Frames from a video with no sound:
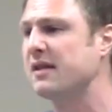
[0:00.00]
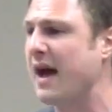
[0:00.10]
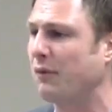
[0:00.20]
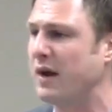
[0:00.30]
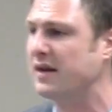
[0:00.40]

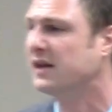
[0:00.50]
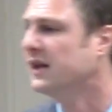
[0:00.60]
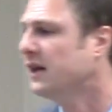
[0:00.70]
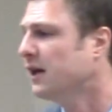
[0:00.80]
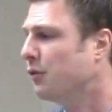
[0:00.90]
that when,
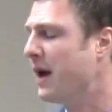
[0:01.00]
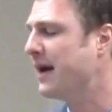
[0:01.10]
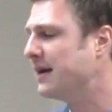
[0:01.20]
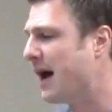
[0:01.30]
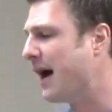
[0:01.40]

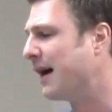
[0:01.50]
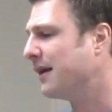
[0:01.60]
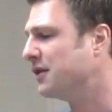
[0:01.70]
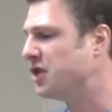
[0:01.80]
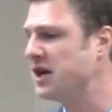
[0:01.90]
when
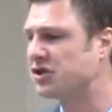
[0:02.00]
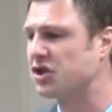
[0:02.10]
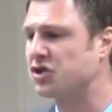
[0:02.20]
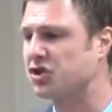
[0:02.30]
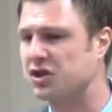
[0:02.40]
uh,
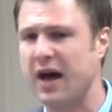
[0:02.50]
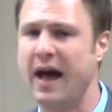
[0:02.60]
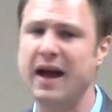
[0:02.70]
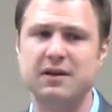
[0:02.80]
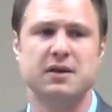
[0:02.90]
Jesus
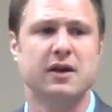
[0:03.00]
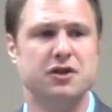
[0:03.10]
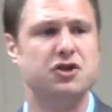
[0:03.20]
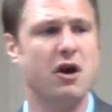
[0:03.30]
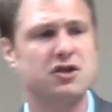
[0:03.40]
died,
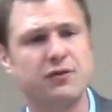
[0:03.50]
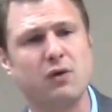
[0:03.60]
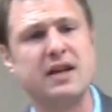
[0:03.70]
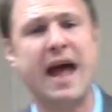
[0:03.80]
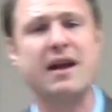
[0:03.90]
Joseph
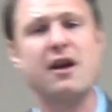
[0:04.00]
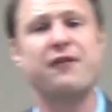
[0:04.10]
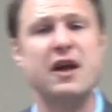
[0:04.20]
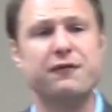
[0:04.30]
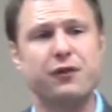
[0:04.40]
had enough
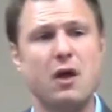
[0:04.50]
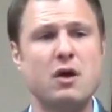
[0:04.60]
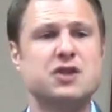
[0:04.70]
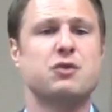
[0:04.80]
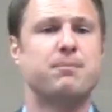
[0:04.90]

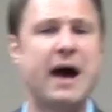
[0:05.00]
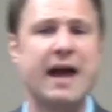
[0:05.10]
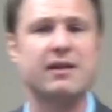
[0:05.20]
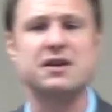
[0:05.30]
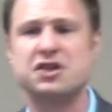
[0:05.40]
influence with
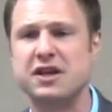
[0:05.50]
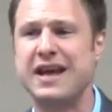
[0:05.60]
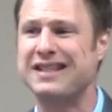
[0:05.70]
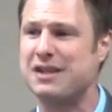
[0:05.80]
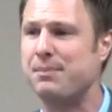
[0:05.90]
Pilate to
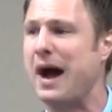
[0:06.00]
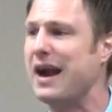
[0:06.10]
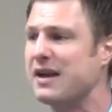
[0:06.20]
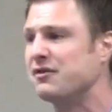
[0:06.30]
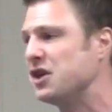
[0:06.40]
get the
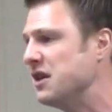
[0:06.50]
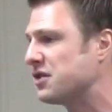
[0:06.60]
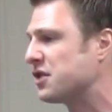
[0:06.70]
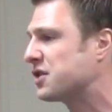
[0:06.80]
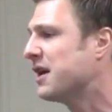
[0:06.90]
body of
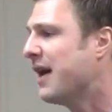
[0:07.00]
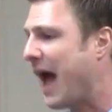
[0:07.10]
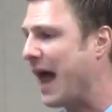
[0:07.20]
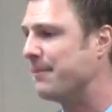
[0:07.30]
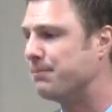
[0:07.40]
Jesus
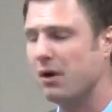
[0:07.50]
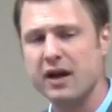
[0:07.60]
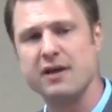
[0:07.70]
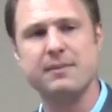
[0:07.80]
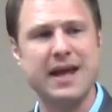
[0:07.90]
and put
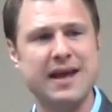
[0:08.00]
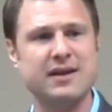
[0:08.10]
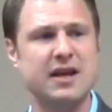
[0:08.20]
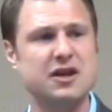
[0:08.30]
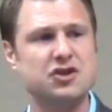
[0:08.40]
him
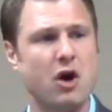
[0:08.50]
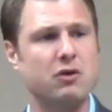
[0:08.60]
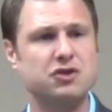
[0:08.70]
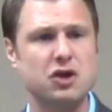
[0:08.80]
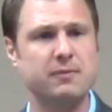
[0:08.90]
in his
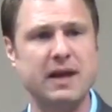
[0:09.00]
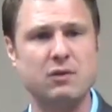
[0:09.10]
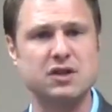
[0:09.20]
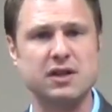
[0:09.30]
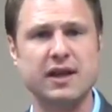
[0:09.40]
own tomb. He,
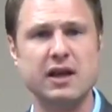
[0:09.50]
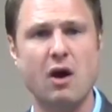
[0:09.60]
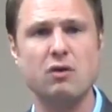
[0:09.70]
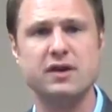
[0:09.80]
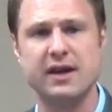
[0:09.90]
was a, he
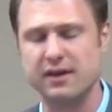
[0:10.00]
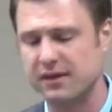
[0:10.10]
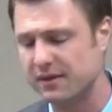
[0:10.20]
owned it.